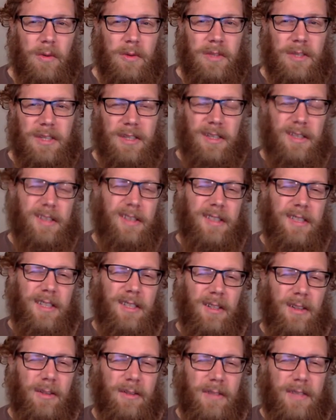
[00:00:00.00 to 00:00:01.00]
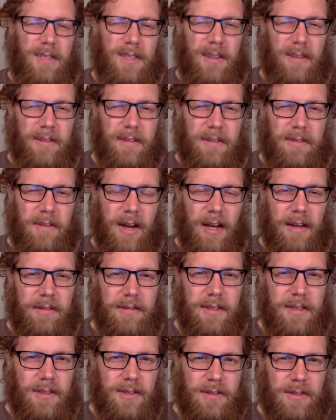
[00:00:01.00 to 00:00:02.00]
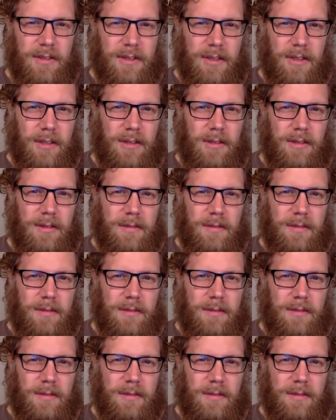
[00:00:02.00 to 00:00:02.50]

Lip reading: just a little over 75 years ago